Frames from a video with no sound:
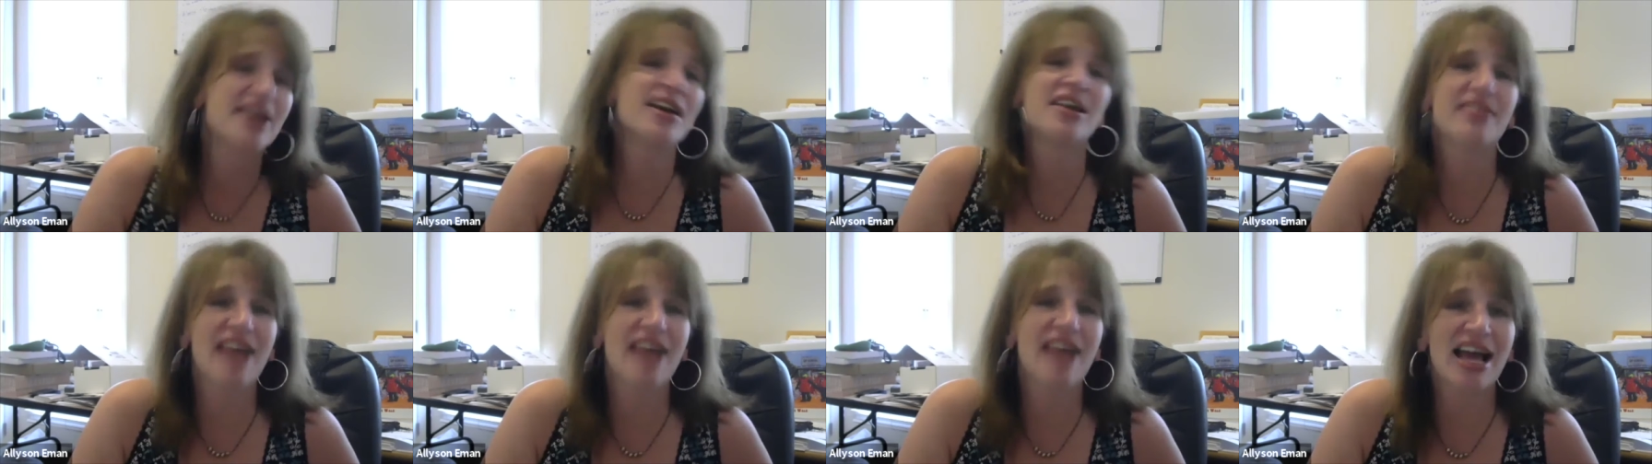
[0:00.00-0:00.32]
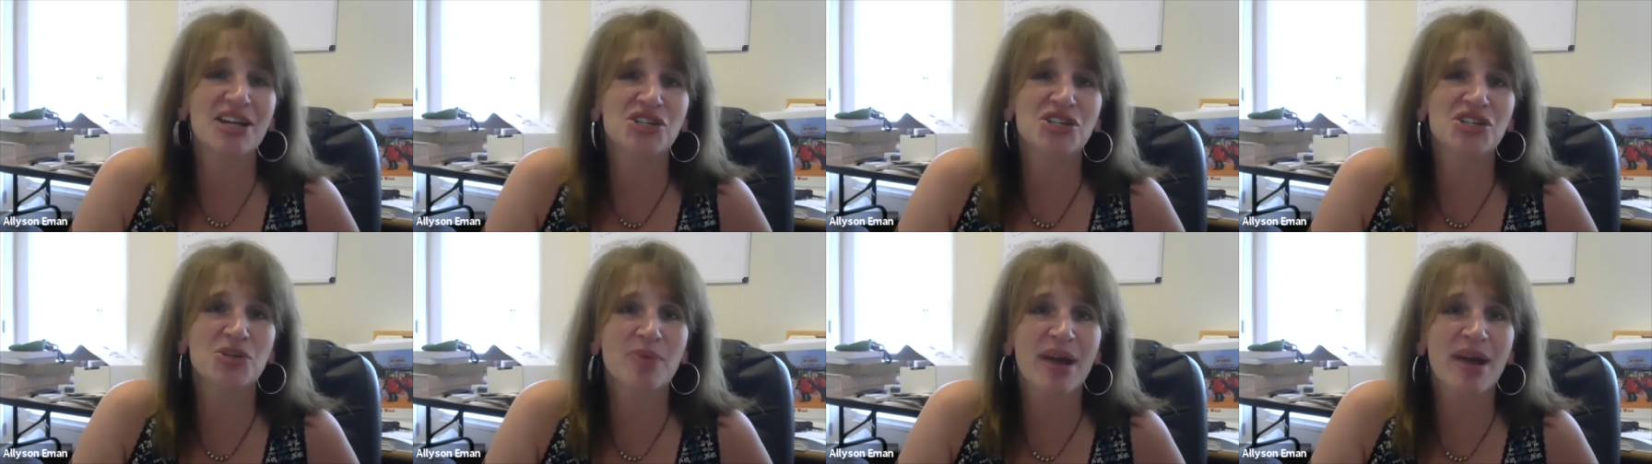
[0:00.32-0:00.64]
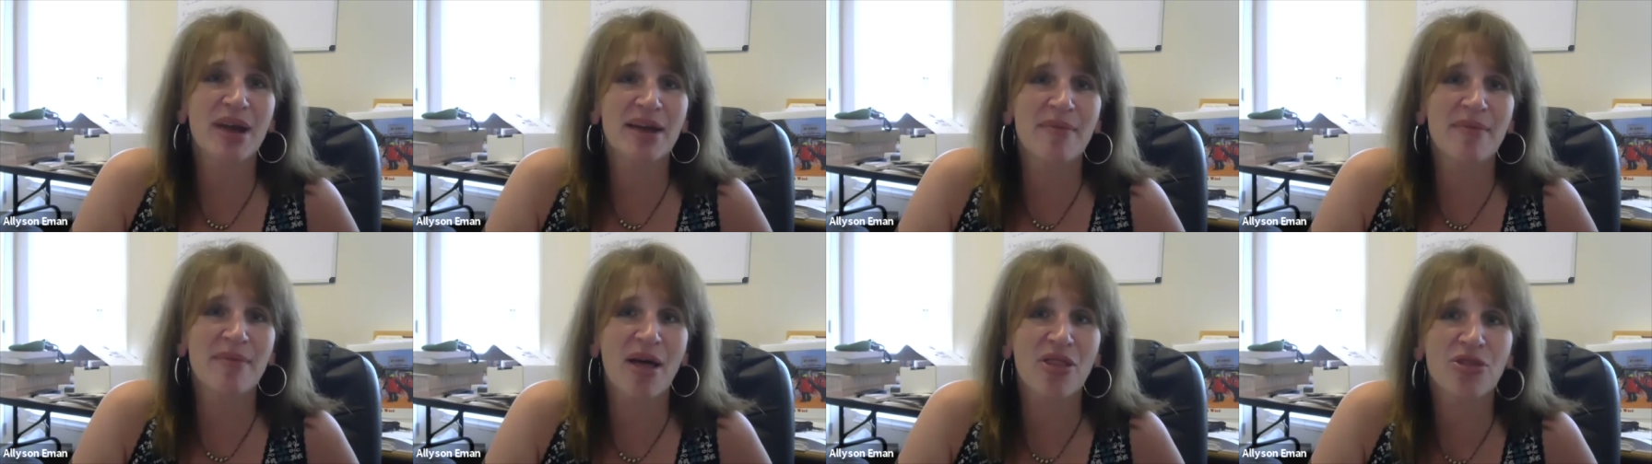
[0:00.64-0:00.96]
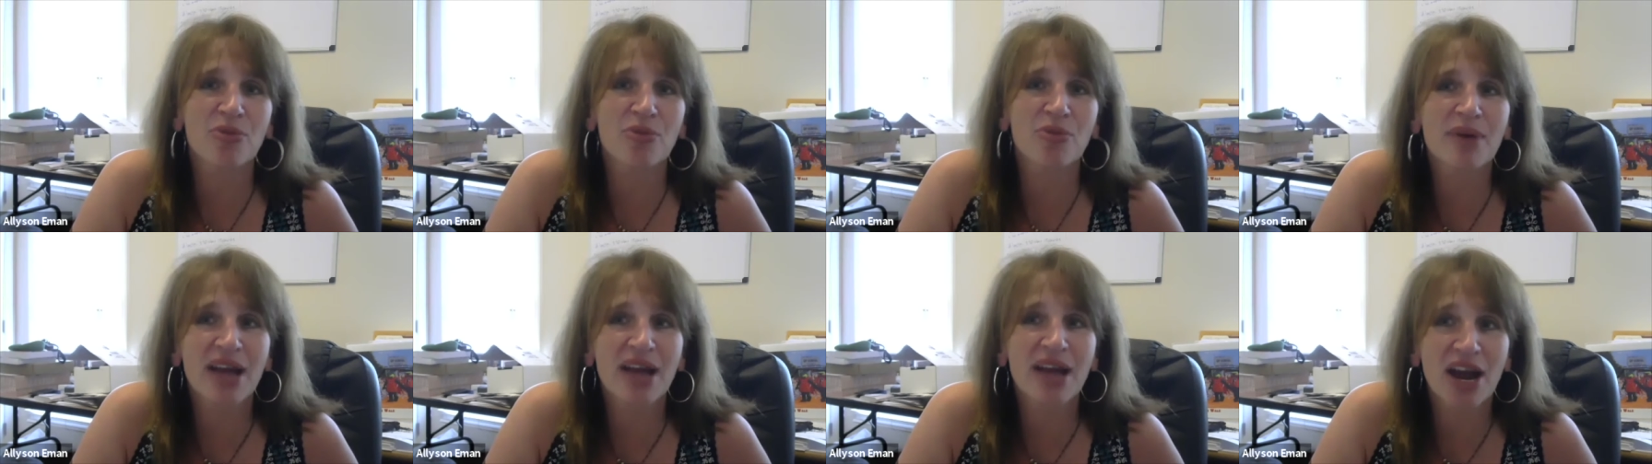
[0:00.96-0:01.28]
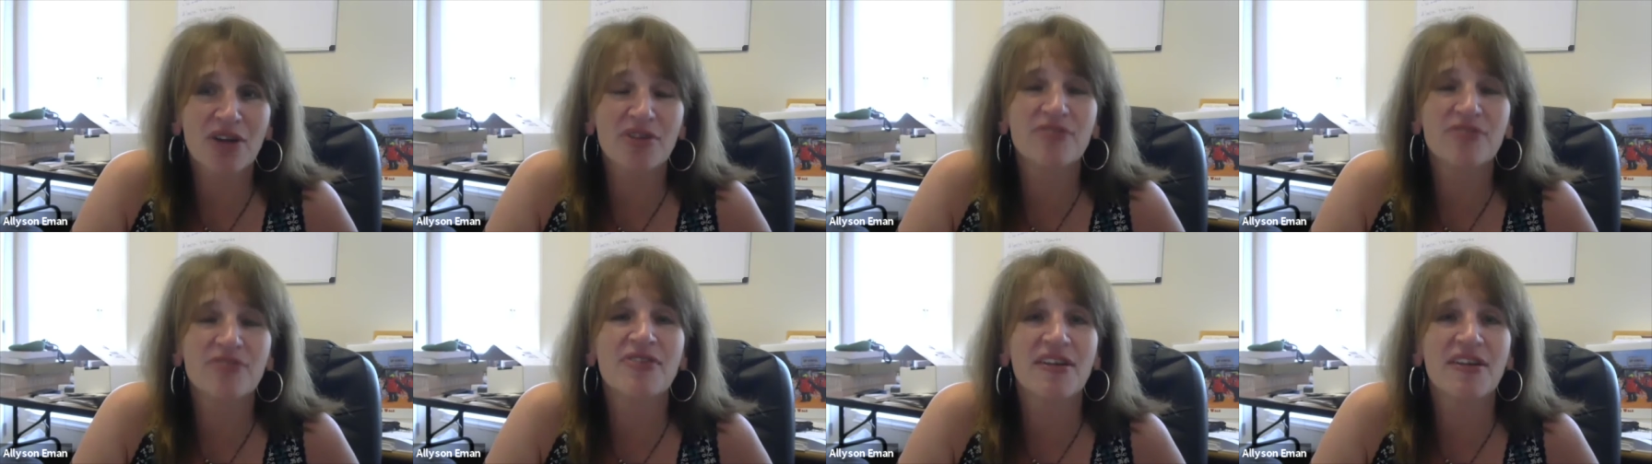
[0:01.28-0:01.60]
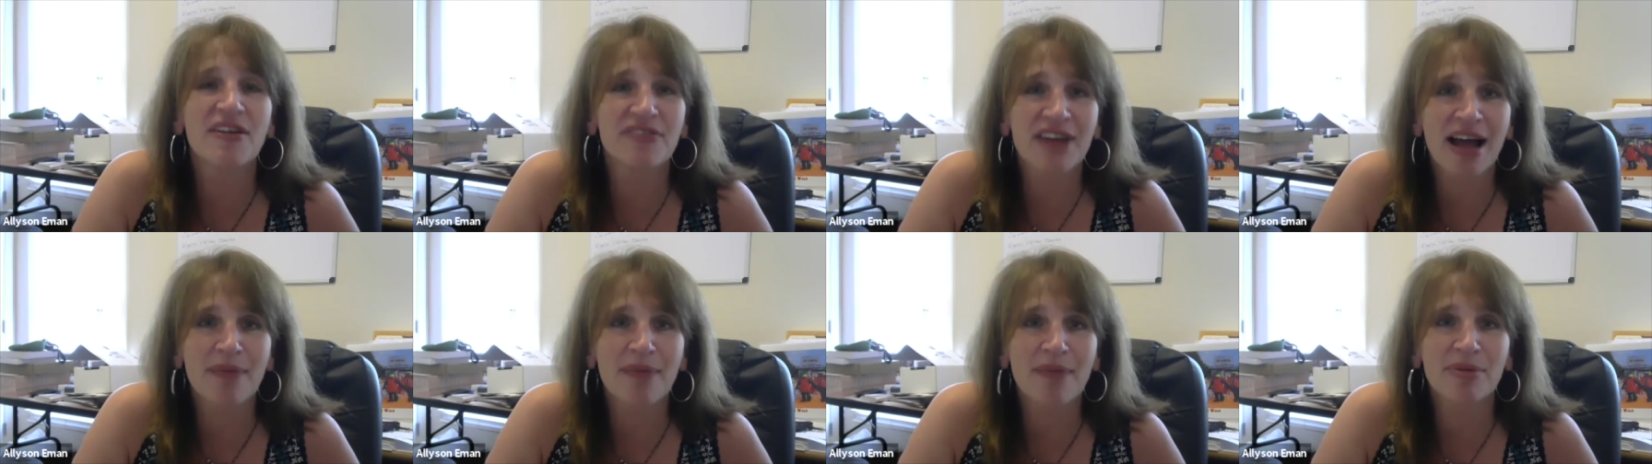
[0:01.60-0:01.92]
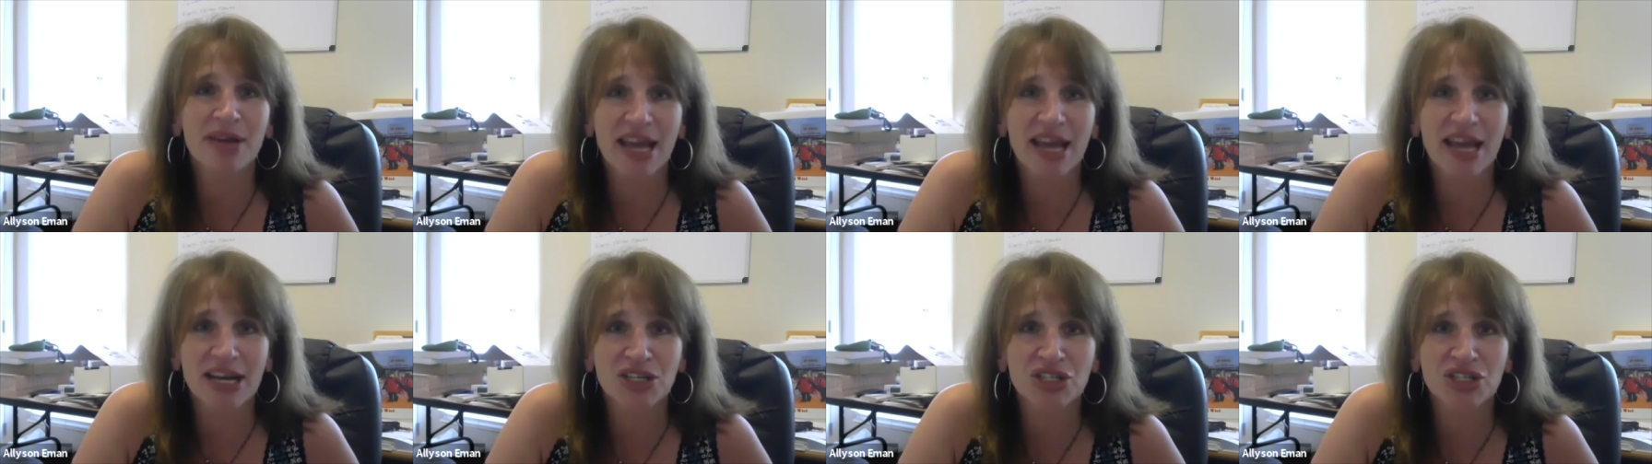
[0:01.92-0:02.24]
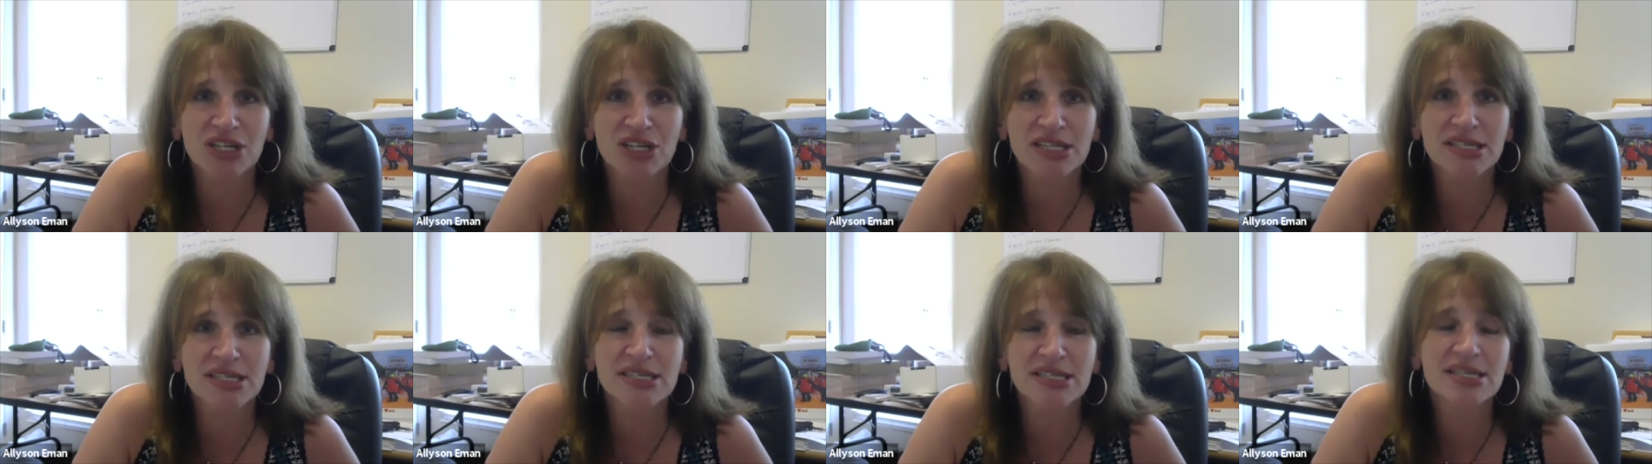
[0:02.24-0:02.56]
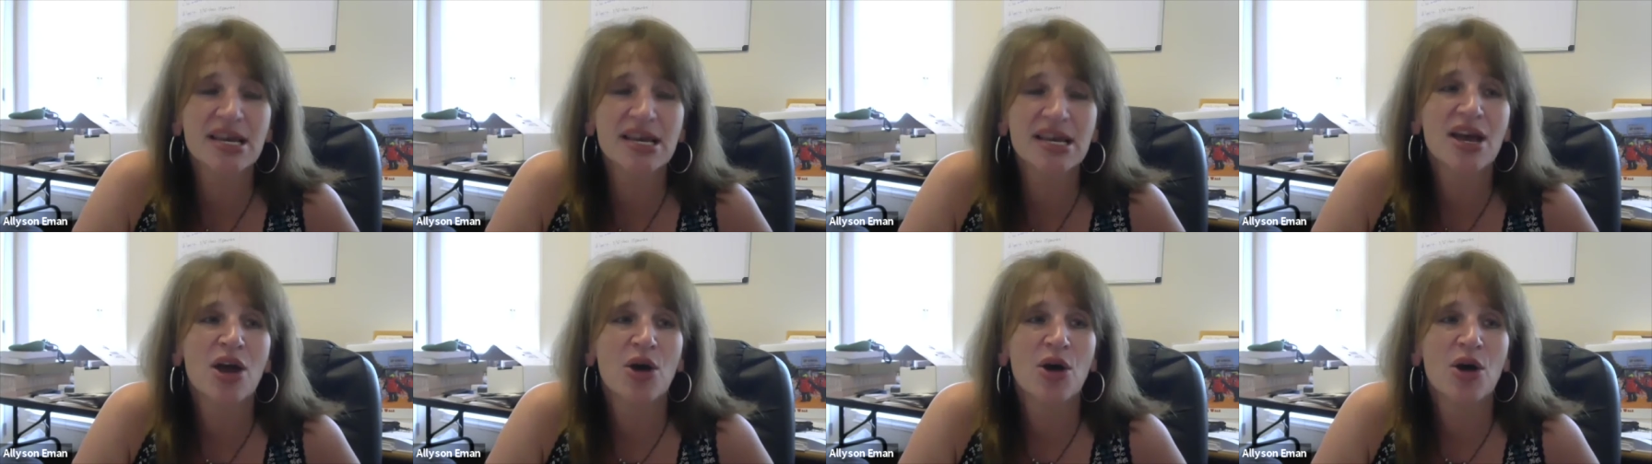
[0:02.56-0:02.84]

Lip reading: Last year, we had about 350 applications.